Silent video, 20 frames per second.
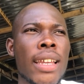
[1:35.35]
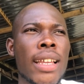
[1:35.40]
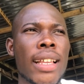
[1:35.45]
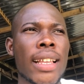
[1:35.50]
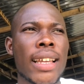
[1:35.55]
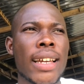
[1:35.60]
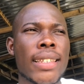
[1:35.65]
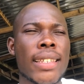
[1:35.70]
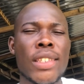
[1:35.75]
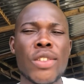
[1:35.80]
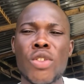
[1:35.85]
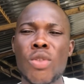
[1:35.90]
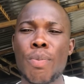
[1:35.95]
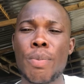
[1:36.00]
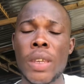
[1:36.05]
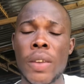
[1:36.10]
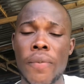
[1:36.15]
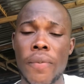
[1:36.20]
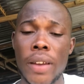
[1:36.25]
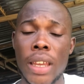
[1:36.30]
getting
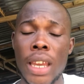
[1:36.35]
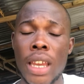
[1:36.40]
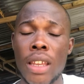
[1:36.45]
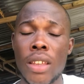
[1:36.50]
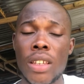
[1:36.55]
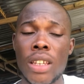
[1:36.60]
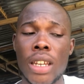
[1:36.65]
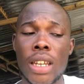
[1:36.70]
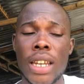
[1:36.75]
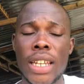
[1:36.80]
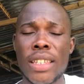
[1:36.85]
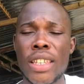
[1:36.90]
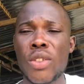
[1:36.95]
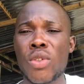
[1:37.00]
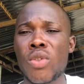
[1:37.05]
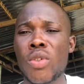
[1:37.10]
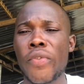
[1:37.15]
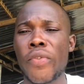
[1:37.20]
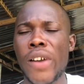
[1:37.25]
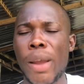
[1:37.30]

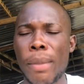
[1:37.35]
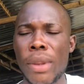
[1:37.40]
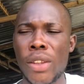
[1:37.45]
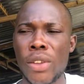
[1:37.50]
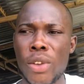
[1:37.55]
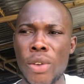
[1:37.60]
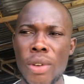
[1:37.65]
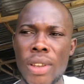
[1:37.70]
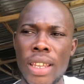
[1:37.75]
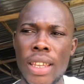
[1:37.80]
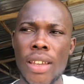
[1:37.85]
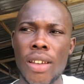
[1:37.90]
to farming newly,